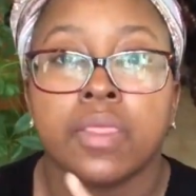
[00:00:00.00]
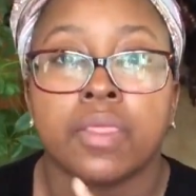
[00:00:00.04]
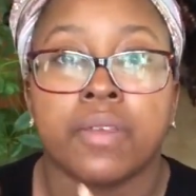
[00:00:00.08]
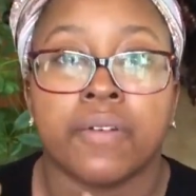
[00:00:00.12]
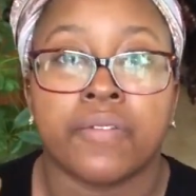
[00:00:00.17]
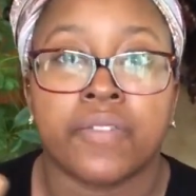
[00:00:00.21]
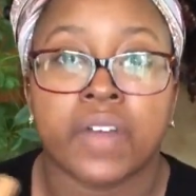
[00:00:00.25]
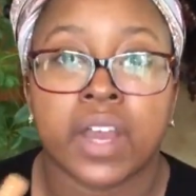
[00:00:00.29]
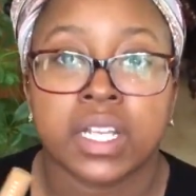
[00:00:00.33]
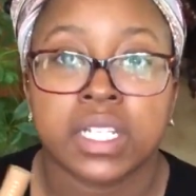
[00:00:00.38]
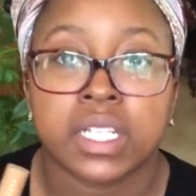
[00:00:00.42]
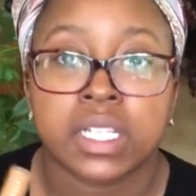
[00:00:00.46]
The
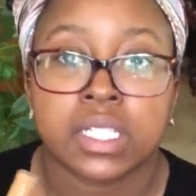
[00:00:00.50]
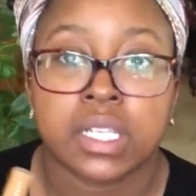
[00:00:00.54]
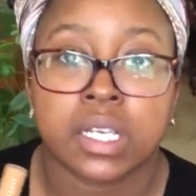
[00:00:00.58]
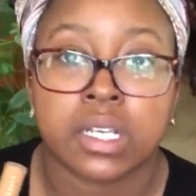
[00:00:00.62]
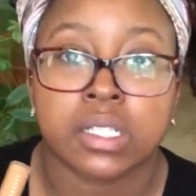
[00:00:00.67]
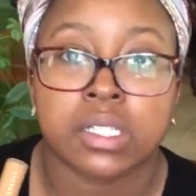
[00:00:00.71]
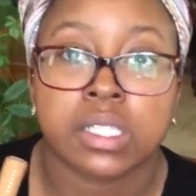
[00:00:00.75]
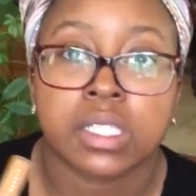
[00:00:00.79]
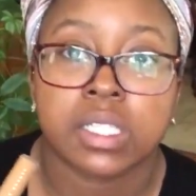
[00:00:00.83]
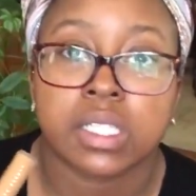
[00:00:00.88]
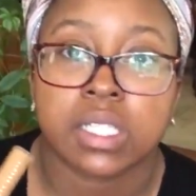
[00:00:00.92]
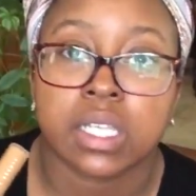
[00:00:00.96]
Fenty
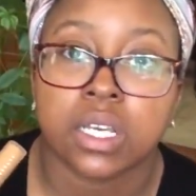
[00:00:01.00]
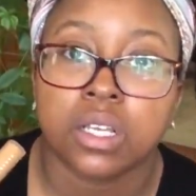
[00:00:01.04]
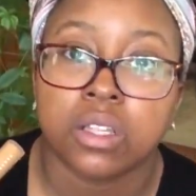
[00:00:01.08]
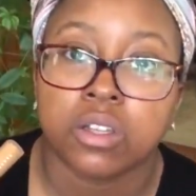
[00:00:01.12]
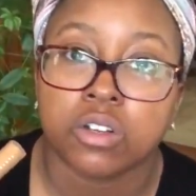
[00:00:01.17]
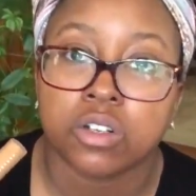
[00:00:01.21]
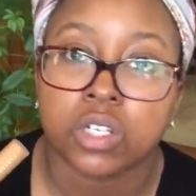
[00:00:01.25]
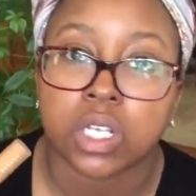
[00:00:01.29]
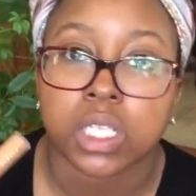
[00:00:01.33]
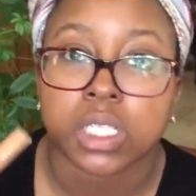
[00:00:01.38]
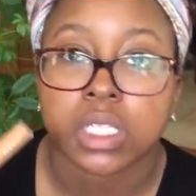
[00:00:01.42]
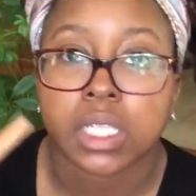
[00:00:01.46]

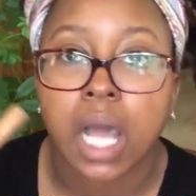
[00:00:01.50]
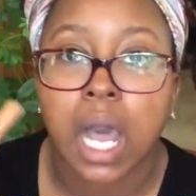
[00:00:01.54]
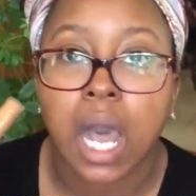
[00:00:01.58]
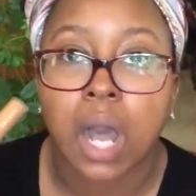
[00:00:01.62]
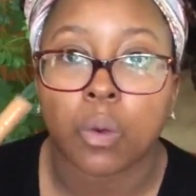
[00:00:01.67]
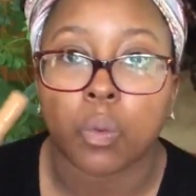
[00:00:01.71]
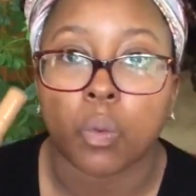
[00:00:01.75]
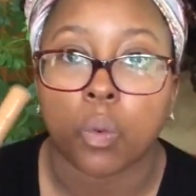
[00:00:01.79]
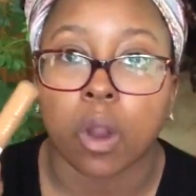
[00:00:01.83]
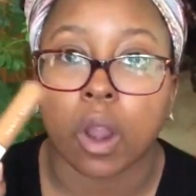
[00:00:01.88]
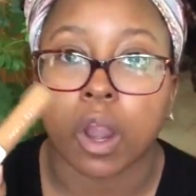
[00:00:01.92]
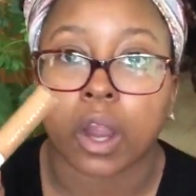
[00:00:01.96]
concealer does
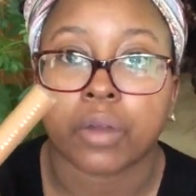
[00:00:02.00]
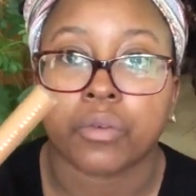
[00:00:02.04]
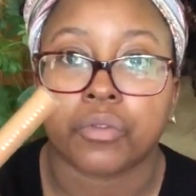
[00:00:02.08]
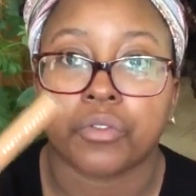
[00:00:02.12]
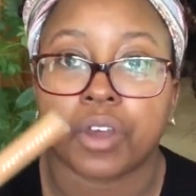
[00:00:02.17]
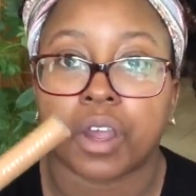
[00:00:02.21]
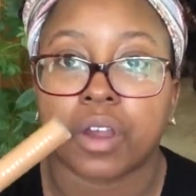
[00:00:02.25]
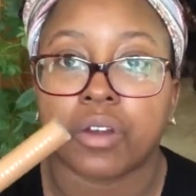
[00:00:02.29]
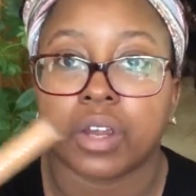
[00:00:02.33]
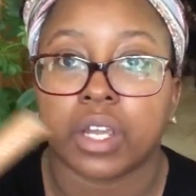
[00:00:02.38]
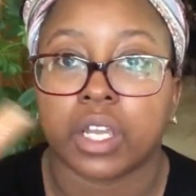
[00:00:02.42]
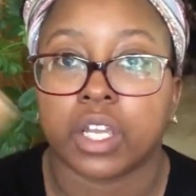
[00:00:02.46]
not work
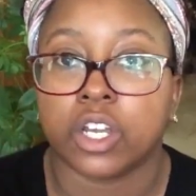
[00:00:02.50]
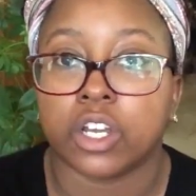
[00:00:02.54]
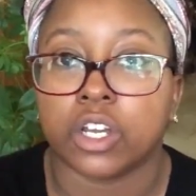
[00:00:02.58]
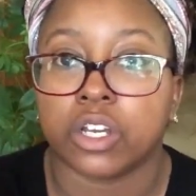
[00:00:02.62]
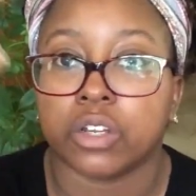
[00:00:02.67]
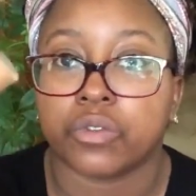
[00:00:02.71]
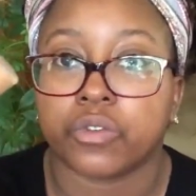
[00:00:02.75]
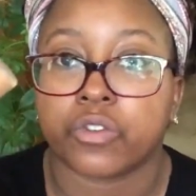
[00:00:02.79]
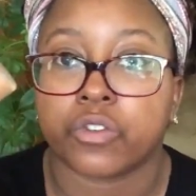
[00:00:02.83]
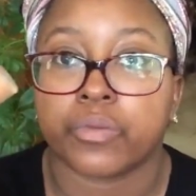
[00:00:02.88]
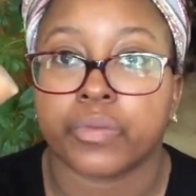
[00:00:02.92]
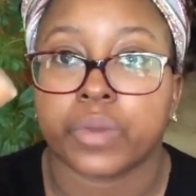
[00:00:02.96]
very
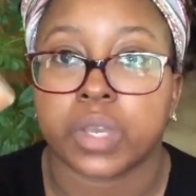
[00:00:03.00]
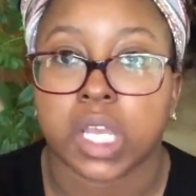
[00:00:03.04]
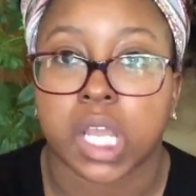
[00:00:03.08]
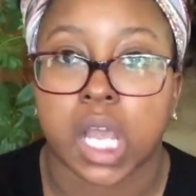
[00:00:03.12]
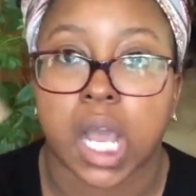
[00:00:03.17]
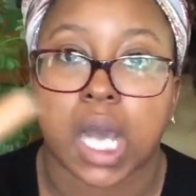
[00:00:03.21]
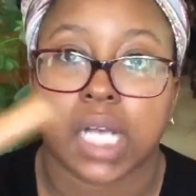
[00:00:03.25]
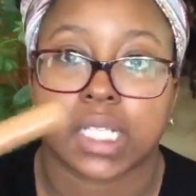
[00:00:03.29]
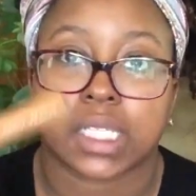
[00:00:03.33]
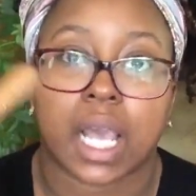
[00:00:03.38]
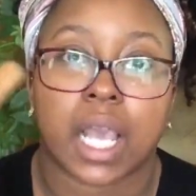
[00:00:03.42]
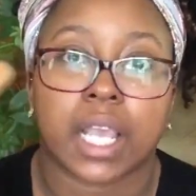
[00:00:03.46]
good for me,
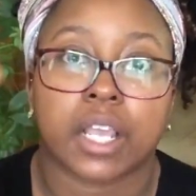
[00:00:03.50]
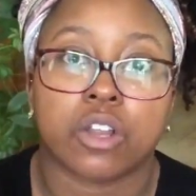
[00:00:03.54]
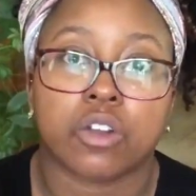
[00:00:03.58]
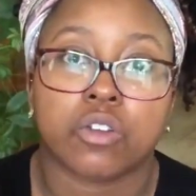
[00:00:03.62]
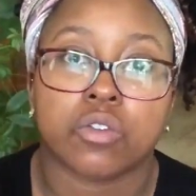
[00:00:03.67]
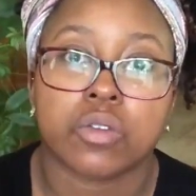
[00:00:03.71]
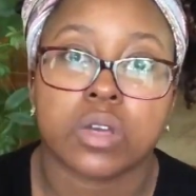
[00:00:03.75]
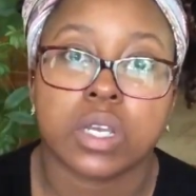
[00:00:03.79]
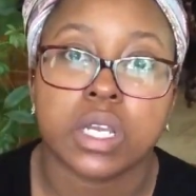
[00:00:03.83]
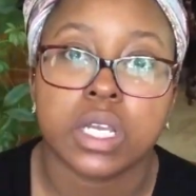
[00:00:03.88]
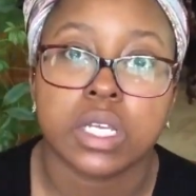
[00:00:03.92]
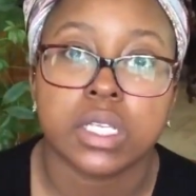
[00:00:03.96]
guys. I
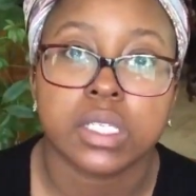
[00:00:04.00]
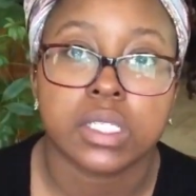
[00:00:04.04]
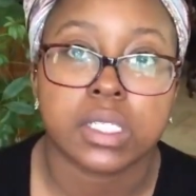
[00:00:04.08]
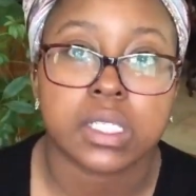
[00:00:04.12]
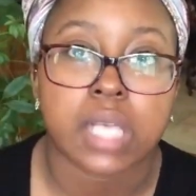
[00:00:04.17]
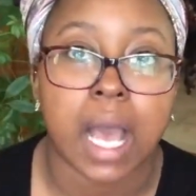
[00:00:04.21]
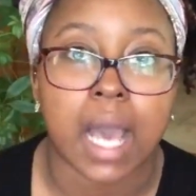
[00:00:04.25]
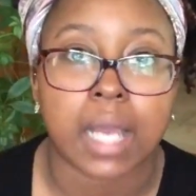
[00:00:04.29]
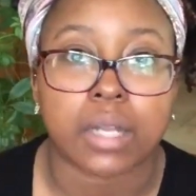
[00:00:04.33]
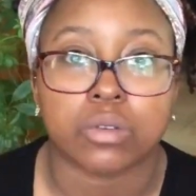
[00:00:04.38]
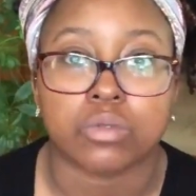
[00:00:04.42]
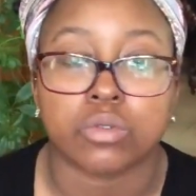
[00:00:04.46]

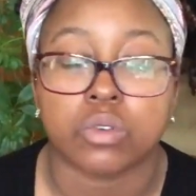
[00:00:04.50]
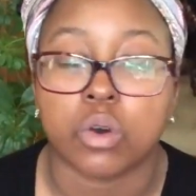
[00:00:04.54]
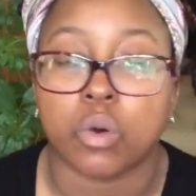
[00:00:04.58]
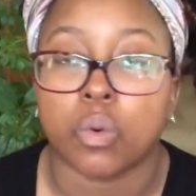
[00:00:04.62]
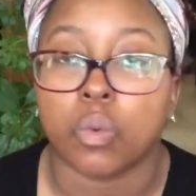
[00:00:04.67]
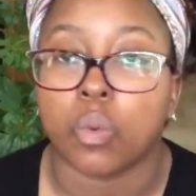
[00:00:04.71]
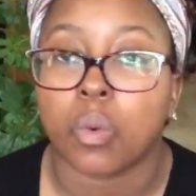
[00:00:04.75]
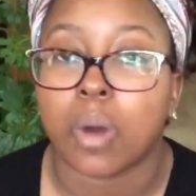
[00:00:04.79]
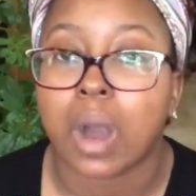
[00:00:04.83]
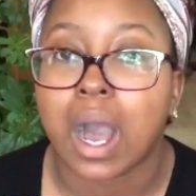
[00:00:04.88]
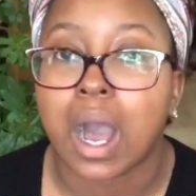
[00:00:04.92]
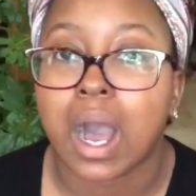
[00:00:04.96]
crease. I don't know
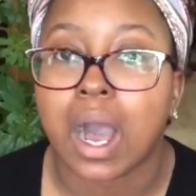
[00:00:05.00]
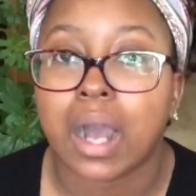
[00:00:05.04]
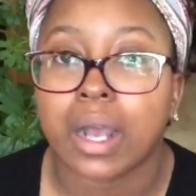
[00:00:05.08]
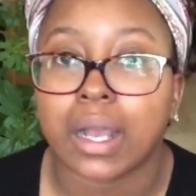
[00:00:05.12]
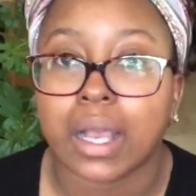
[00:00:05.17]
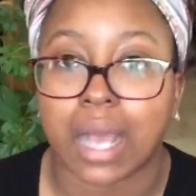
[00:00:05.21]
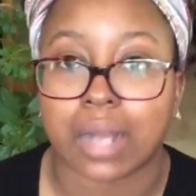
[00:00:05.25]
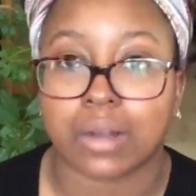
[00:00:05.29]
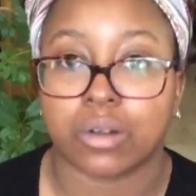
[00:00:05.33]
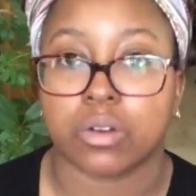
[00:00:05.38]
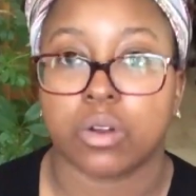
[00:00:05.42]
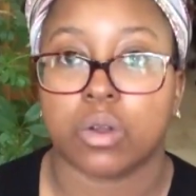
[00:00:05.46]
why.
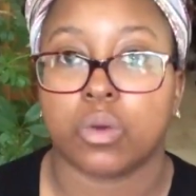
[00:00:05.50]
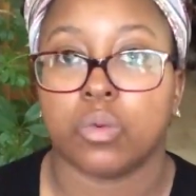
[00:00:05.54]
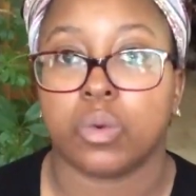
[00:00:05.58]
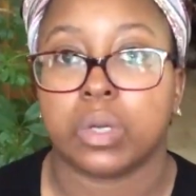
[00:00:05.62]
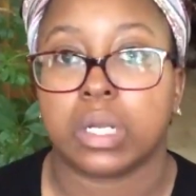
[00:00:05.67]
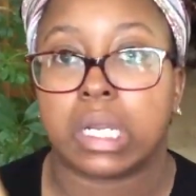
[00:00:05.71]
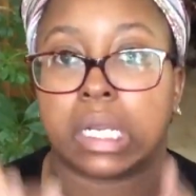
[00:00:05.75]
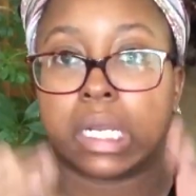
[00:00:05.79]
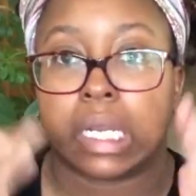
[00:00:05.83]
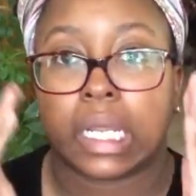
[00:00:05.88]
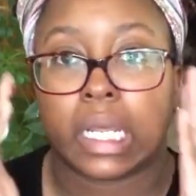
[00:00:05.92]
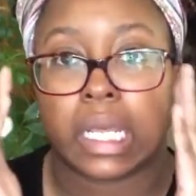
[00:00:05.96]
I don't know
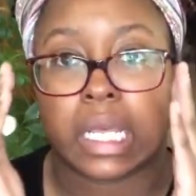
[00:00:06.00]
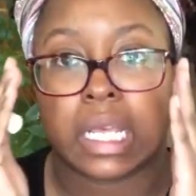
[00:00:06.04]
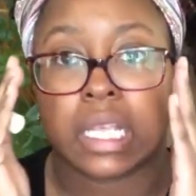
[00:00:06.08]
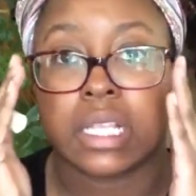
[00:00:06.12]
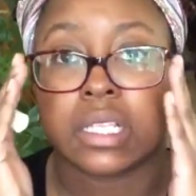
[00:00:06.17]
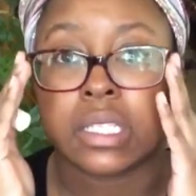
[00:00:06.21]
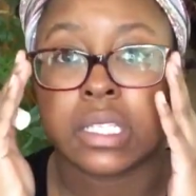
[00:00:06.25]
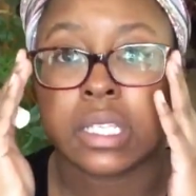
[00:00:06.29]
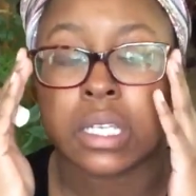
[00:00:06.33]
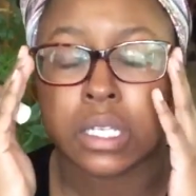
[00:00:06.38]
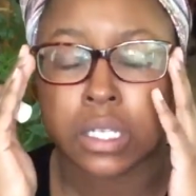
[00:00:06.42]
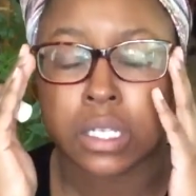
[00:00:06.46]
what it
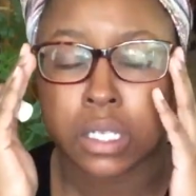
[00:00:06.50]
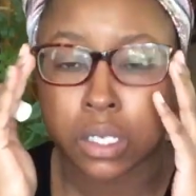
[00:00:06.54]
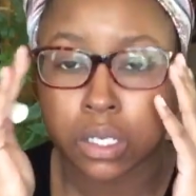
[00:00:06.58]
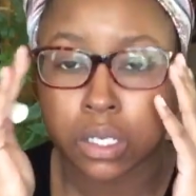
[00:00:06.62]
is